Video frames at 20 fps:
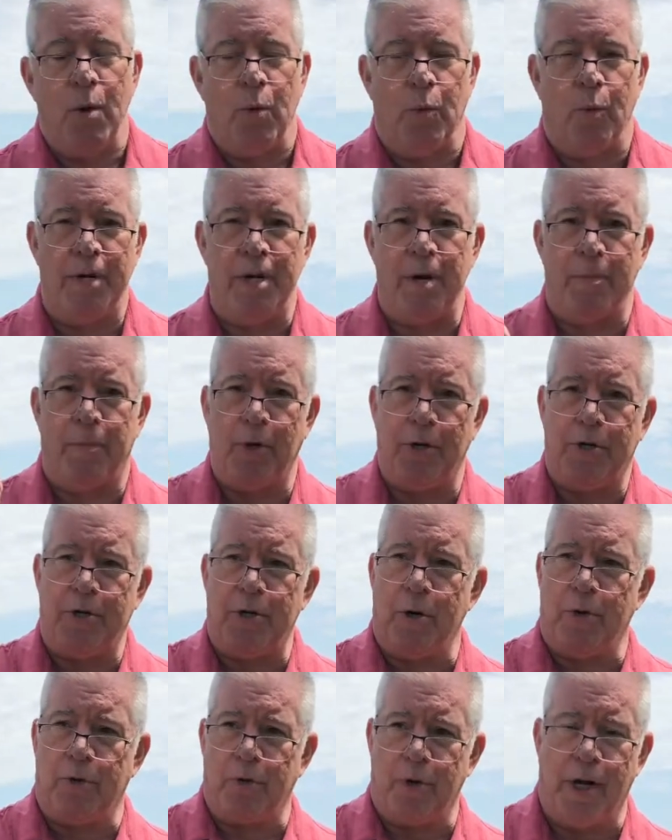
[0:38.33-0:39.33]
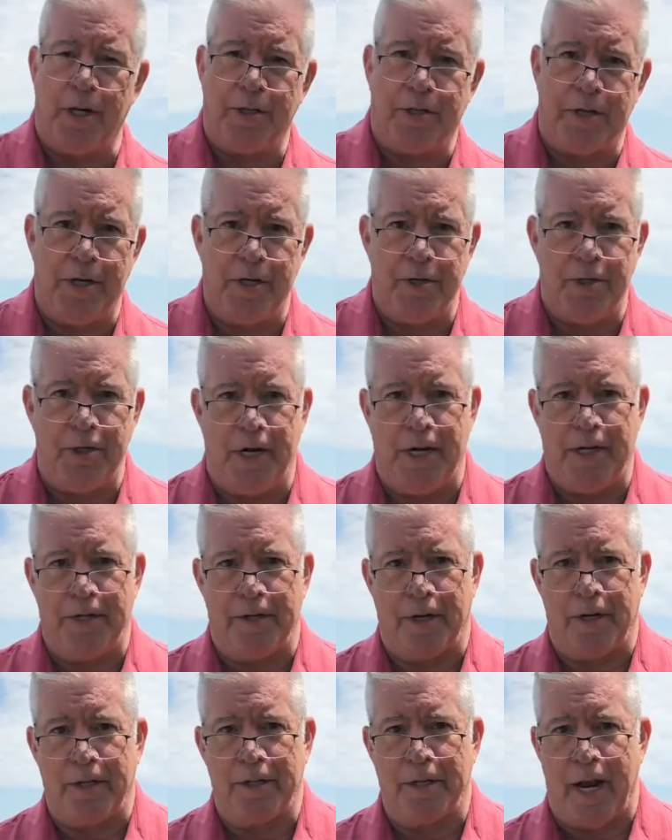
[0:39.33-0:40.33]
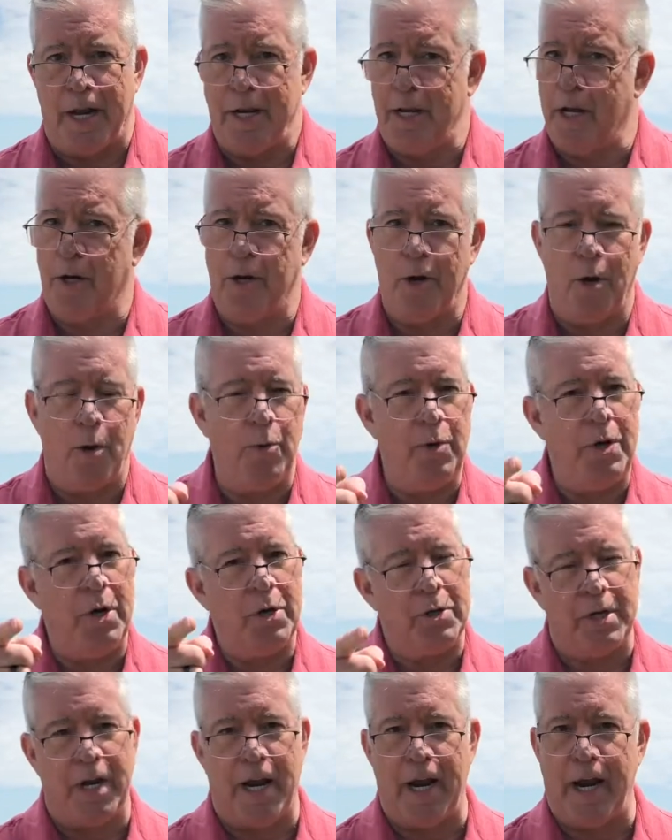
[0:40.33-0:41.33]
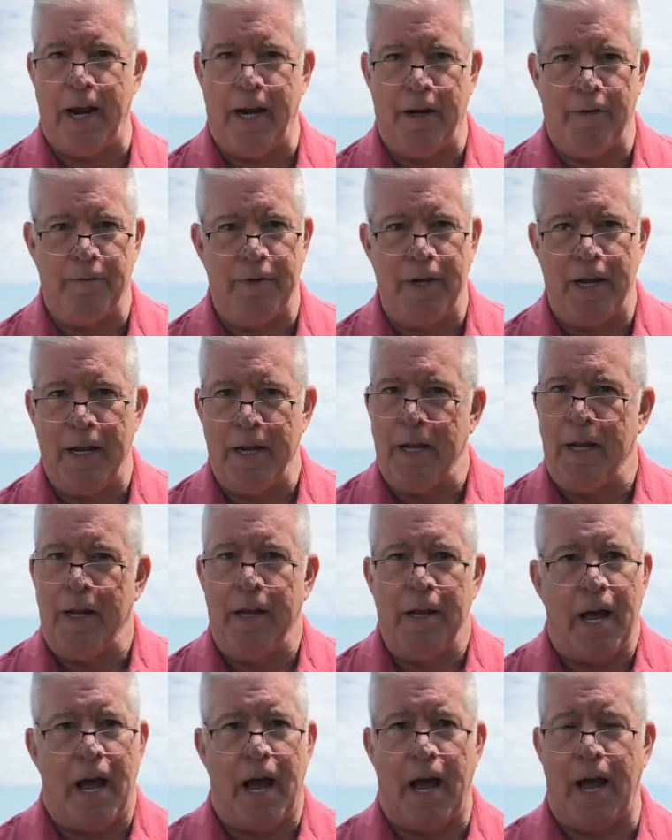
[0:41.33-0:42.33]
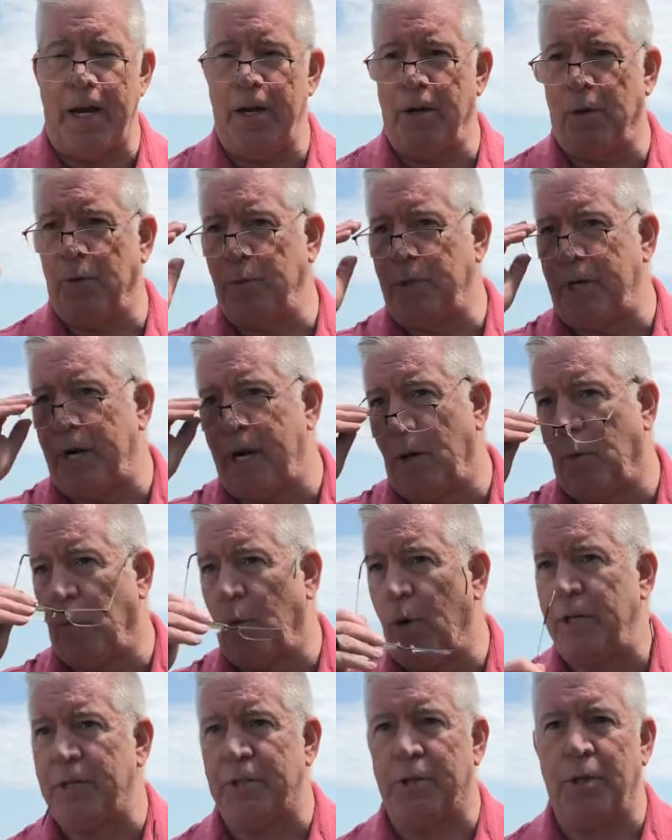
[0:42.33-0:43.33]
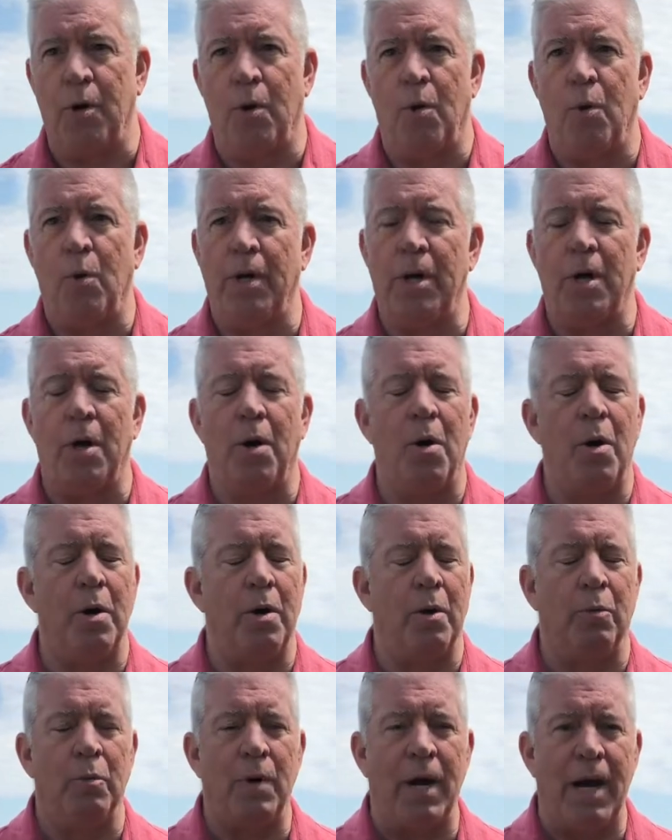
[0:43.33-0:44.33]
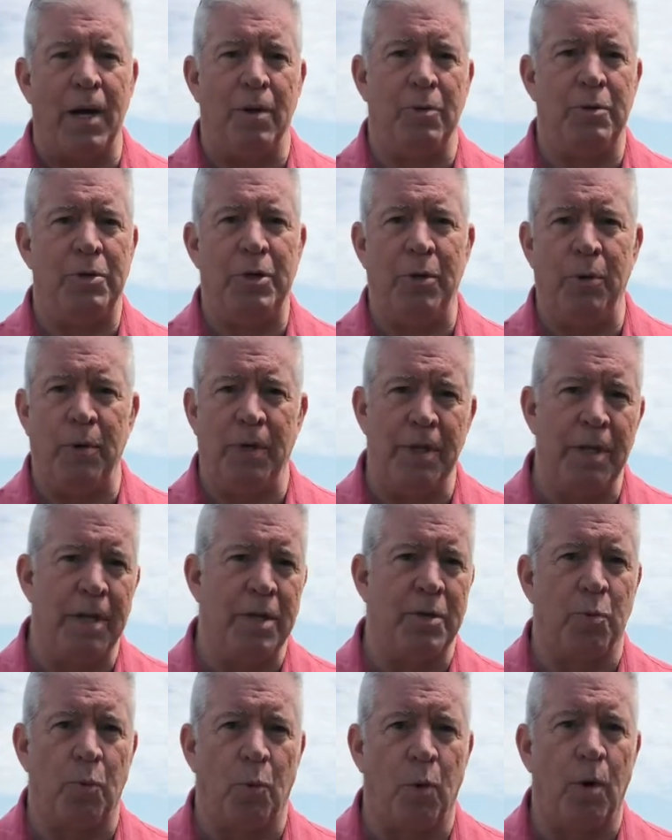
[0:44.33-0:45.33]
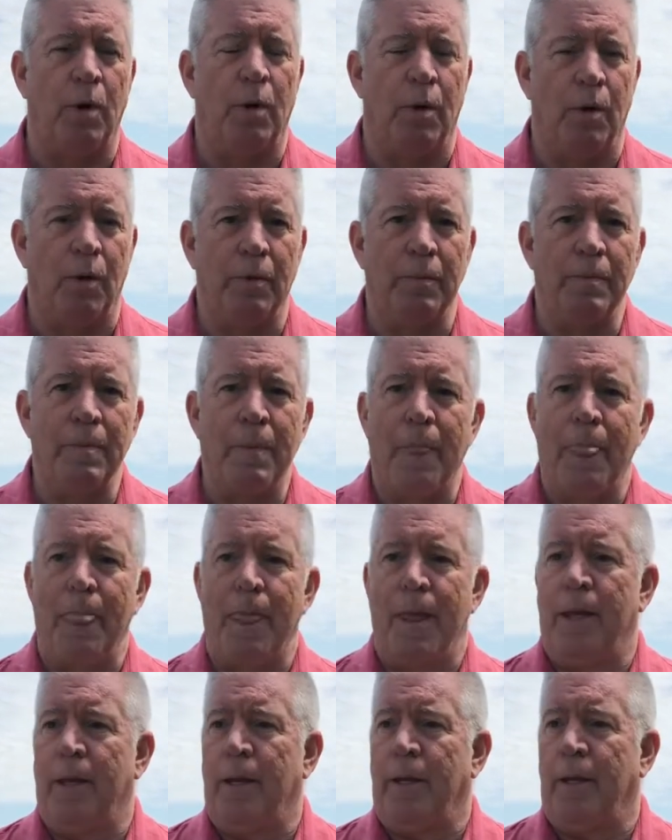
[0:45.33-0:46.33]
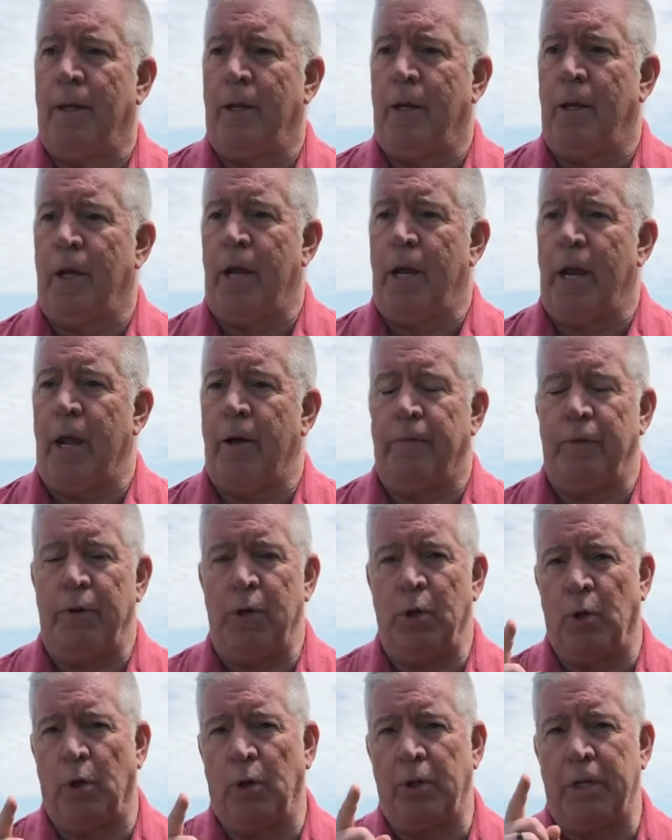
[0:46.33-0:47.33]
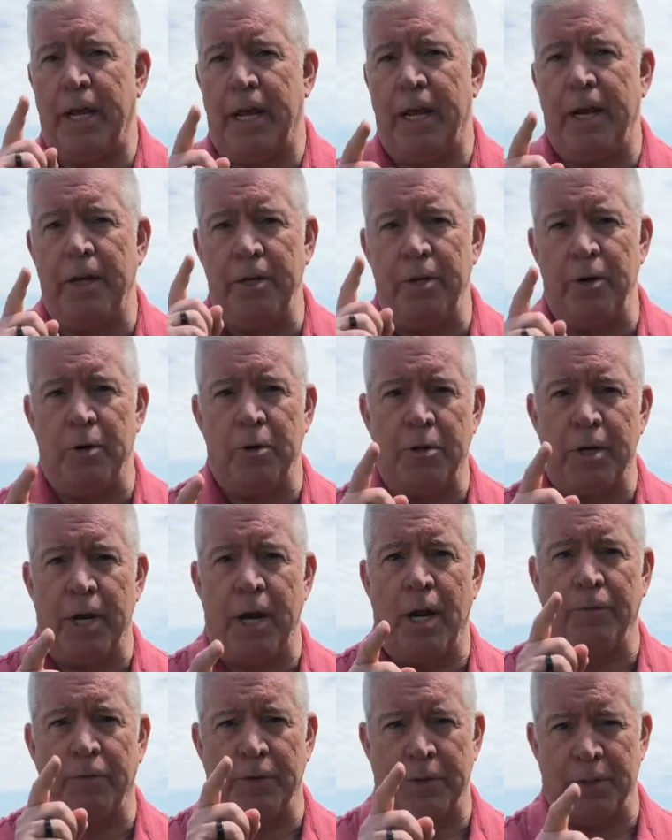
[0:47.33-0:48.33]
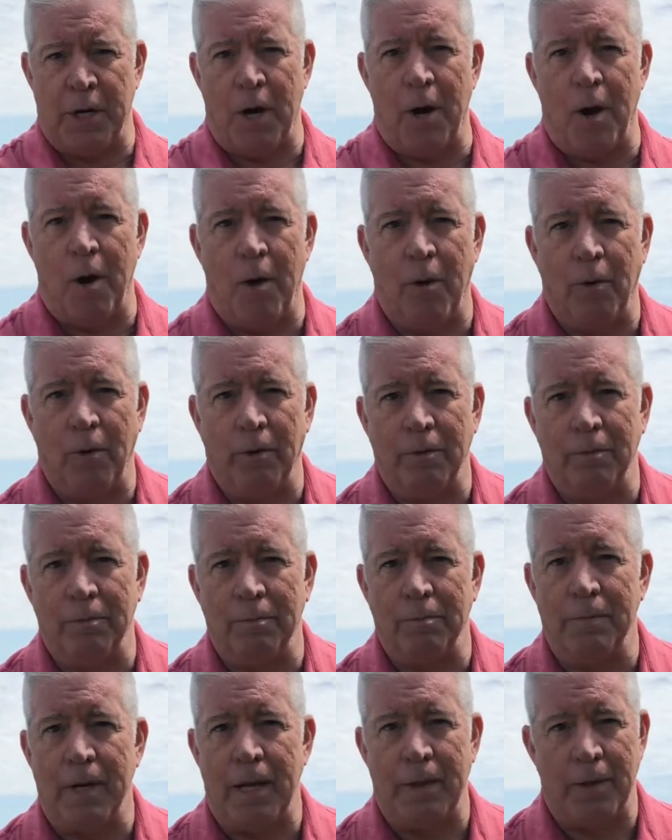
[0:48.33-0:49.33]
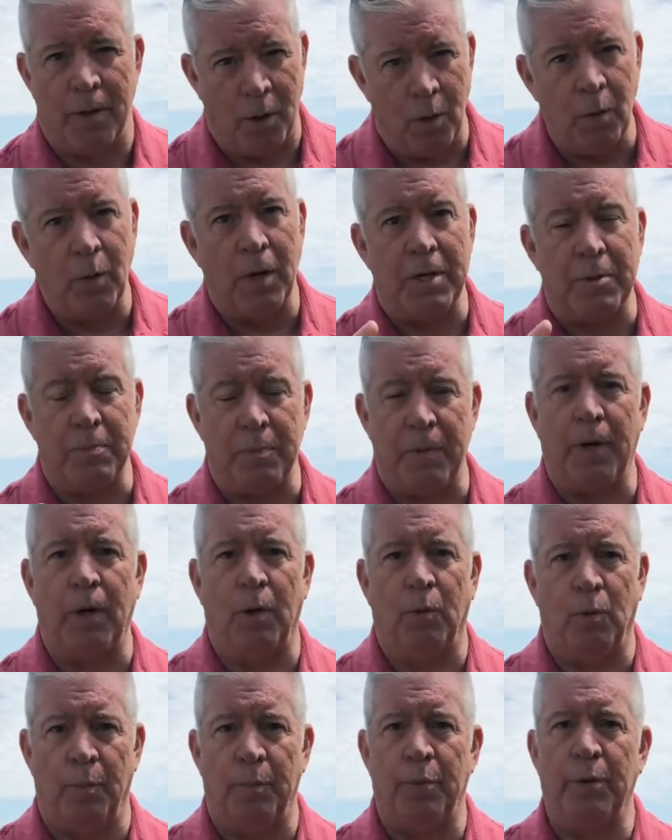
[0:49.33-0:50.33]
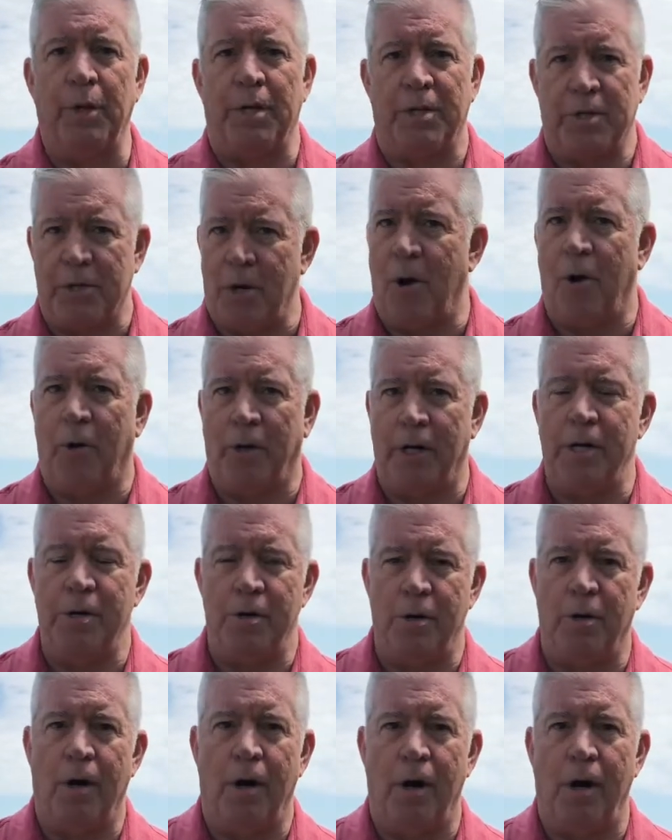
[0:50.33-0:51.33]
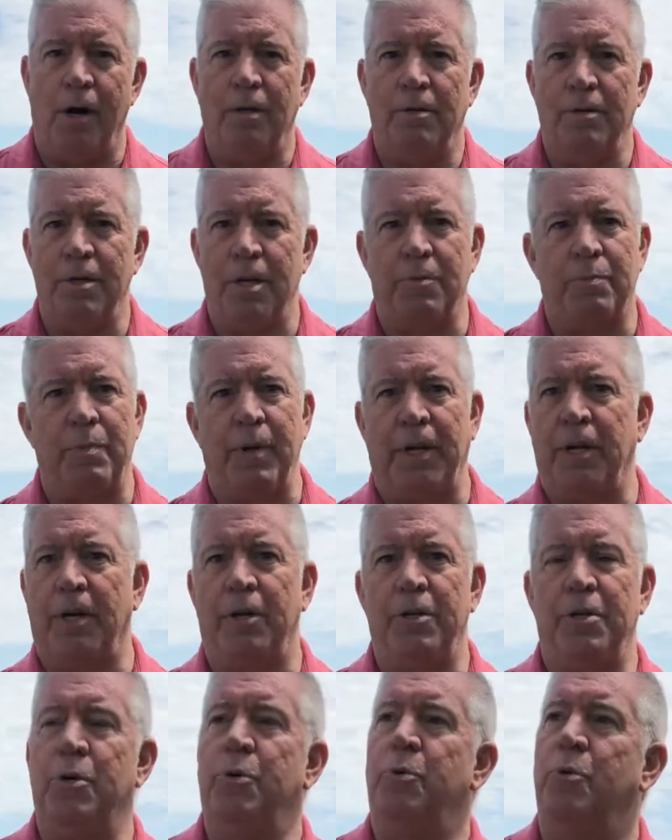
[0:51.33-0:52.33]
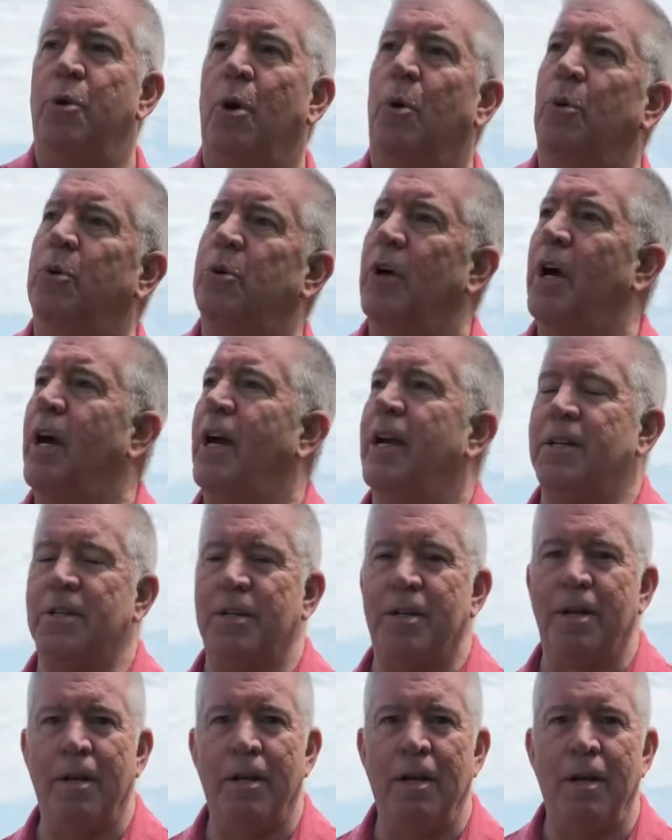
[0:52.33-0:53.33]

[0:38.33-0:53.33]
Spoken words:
When you put your trust in Jesus and you know you're saved, I don't care what's going on around you in this world. If you'll get yourself a song, and the Holy Spirit will put a song in your heart just because you know Christ.